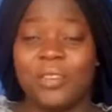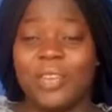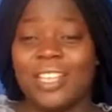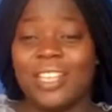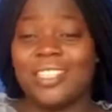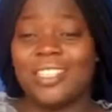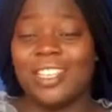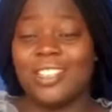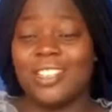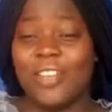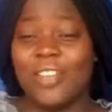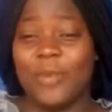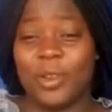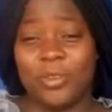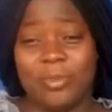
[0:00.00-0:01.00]
Bigger thanks to
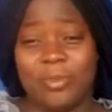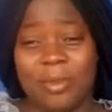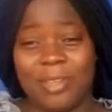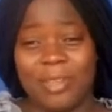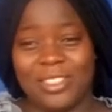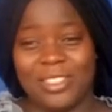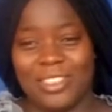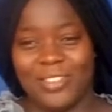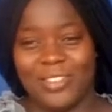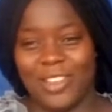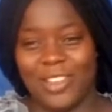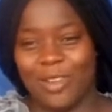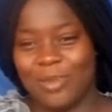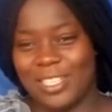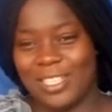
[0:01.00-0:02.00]
everybody who remembered to leave a
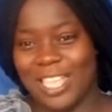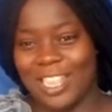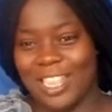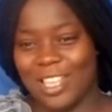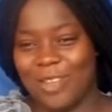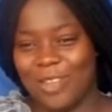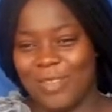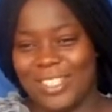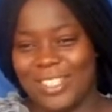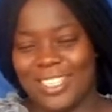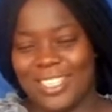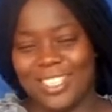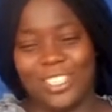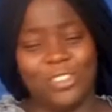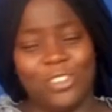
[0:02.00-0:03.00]
comment at the comment
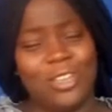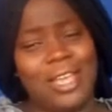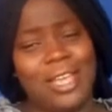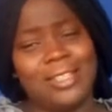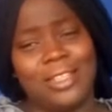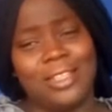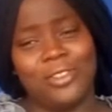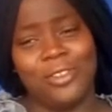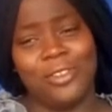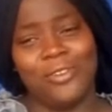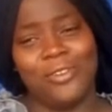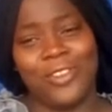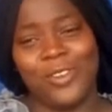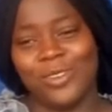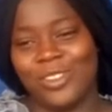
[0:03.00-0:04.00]
section. You guys are doing
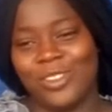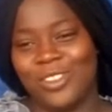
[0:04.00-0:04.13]
very well.